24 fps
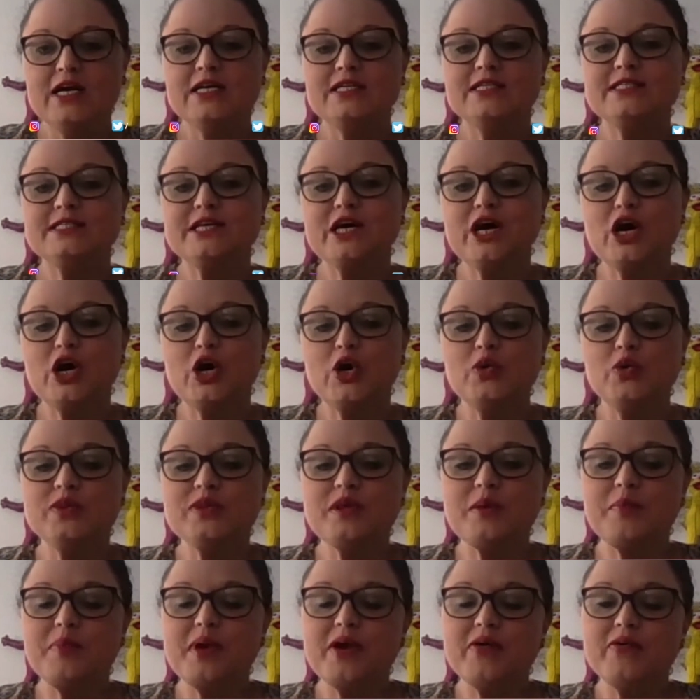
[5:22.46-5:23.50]
So,
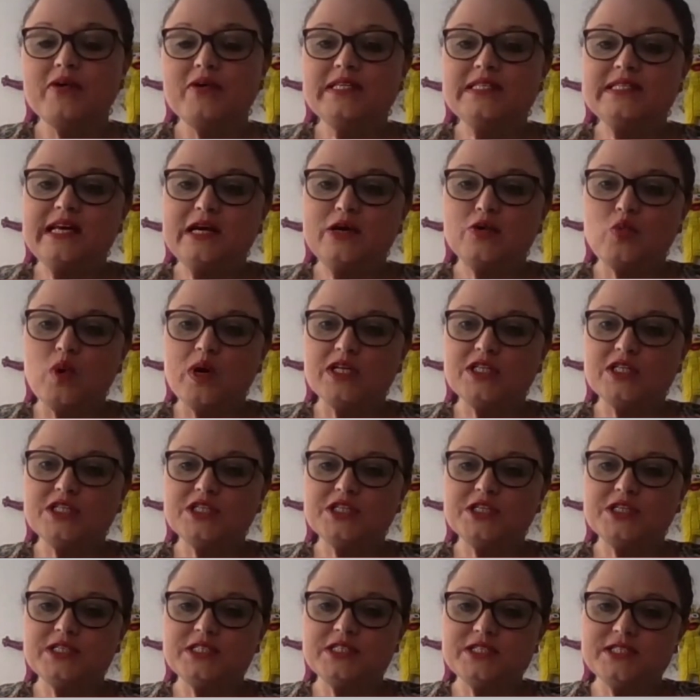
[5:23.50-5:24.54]
the parents that watch
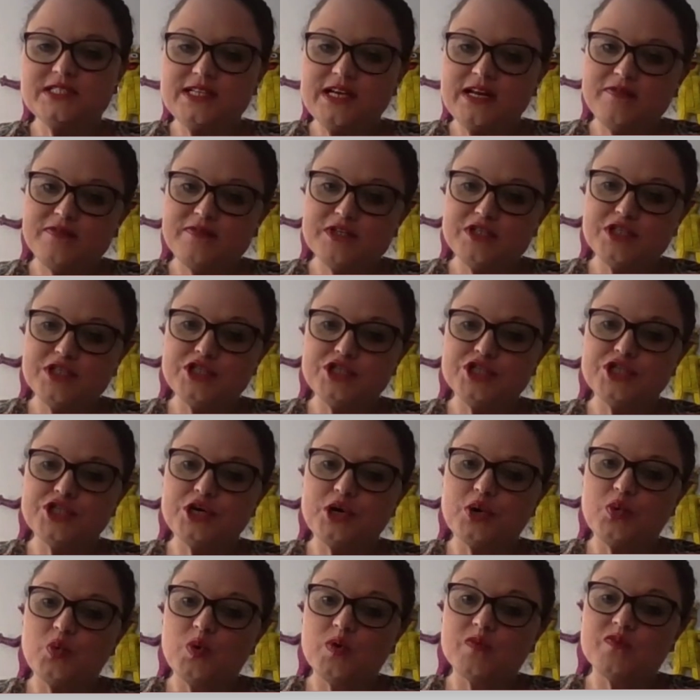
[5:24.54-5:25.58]
the television
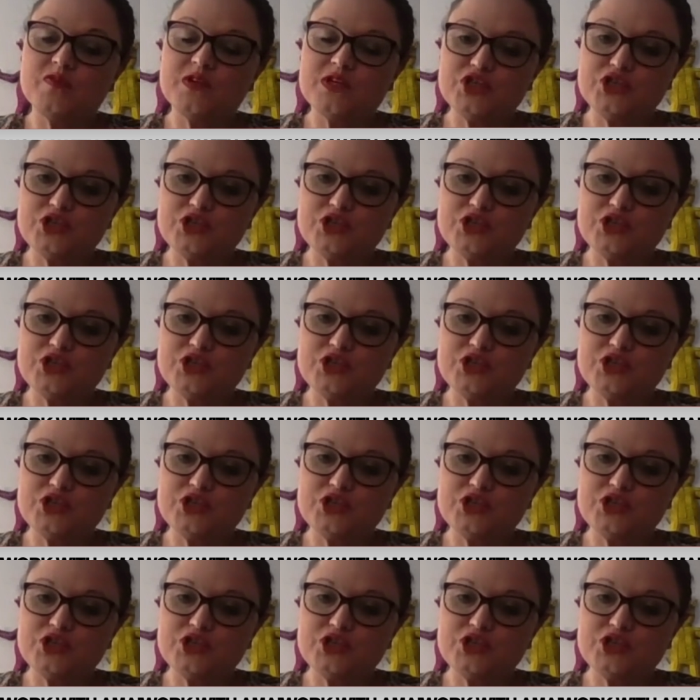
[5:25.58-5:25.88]
show with the